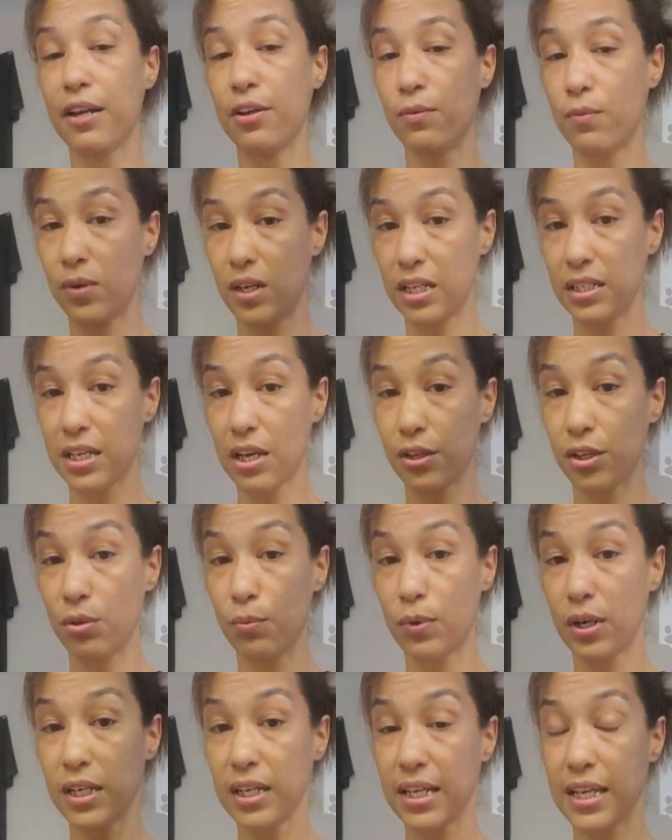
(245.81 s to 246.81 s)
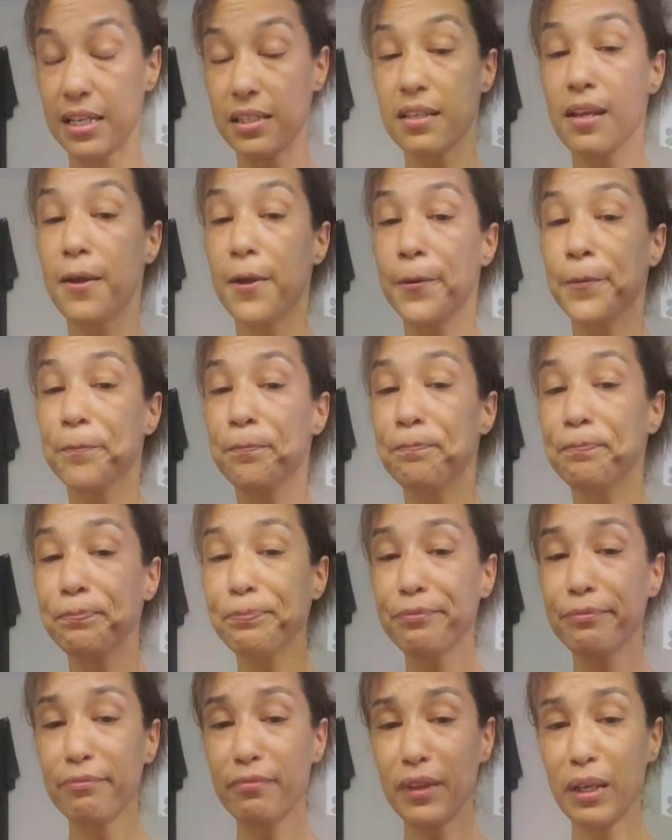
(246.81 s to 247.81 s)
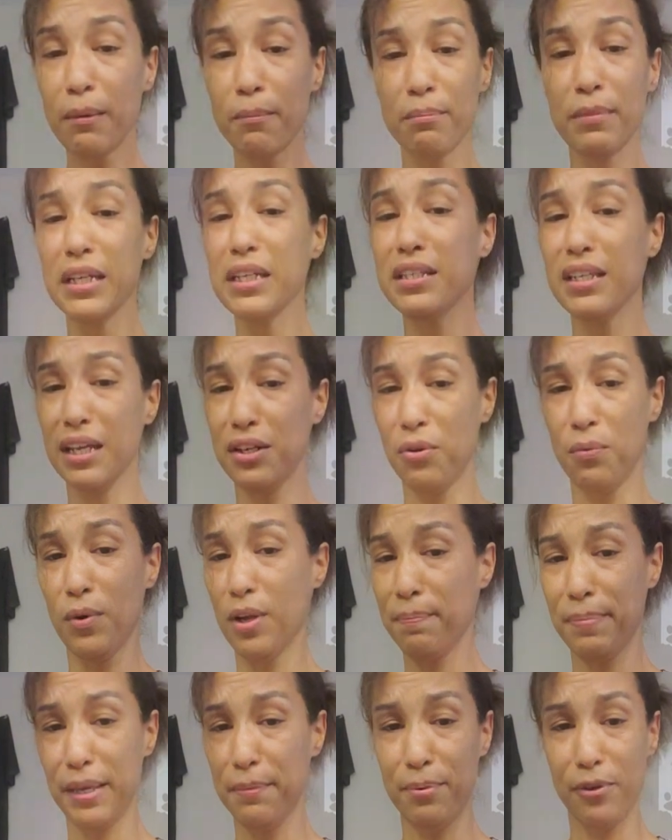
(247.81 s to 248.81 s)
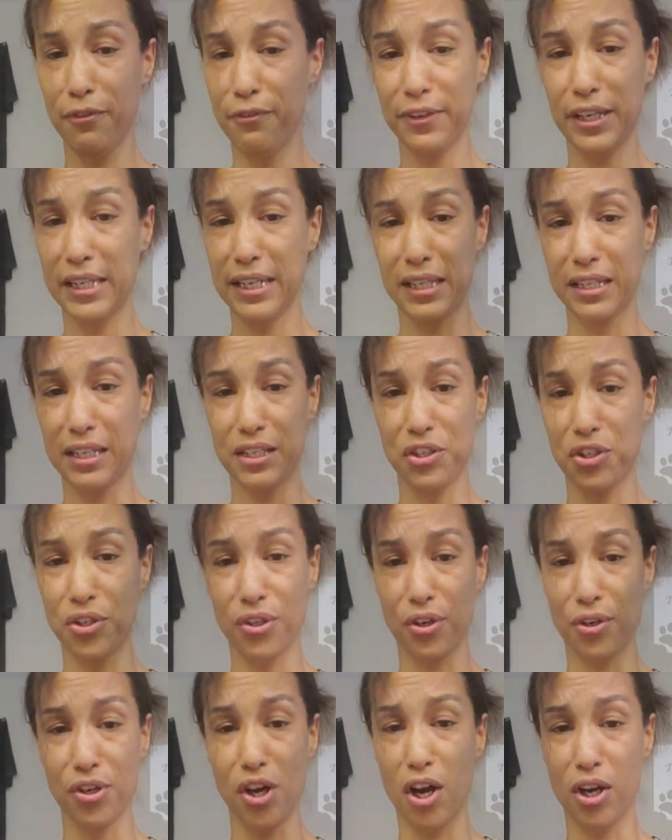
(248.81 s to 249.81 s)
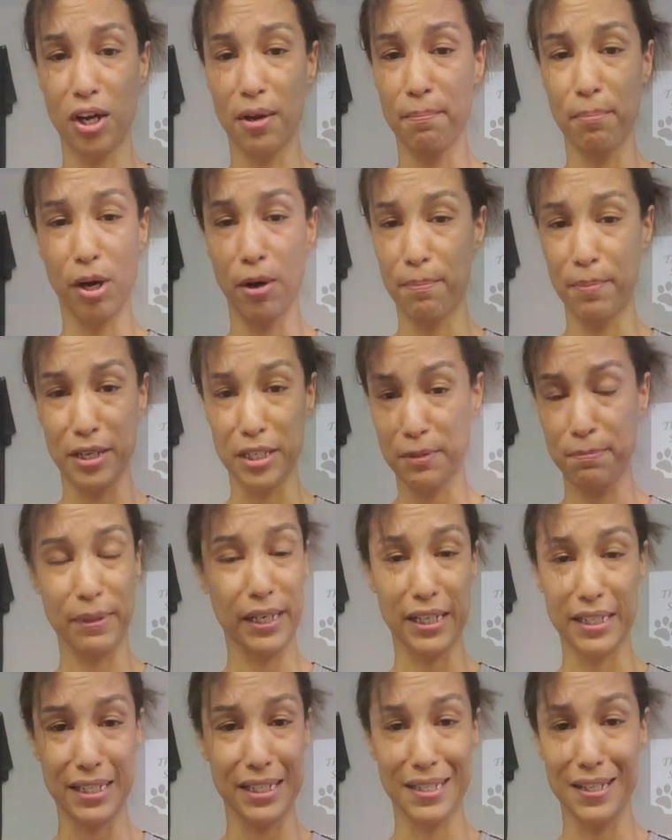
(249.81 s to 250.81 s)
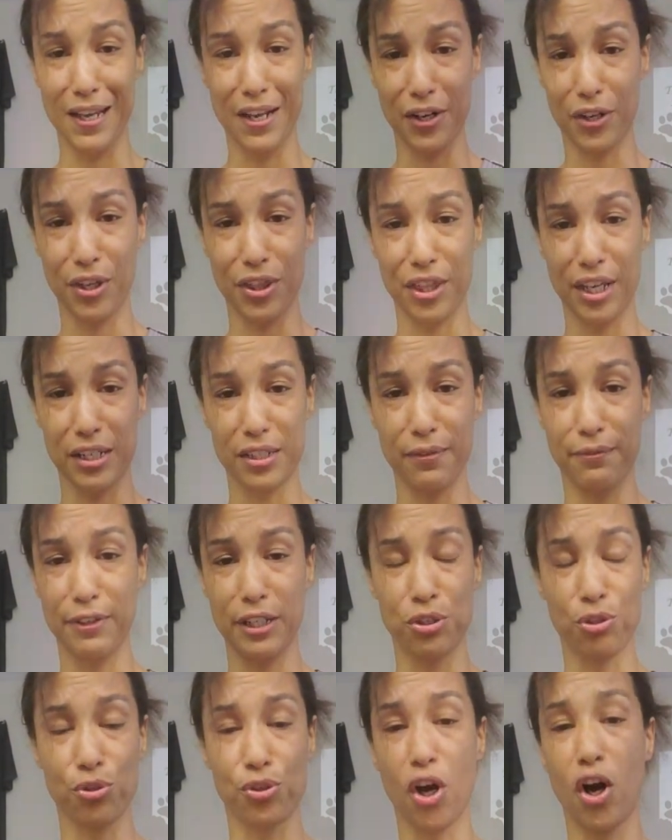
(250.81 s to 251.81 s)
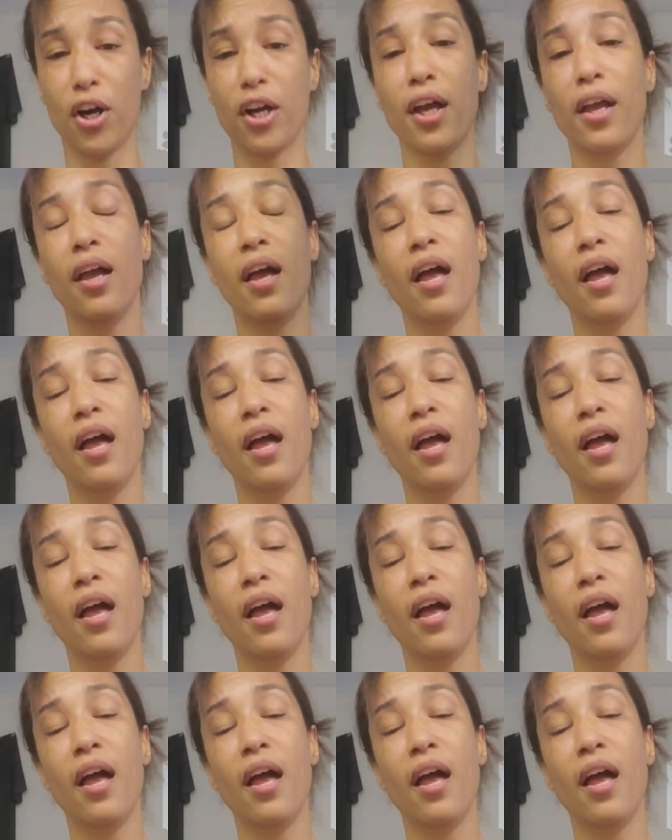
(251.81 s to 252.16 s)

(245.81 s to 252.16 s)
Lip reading: I don't want to tell you what it is, because I don't want people feeding this to their dog on purpose, because it's not a good thing to feed your dog.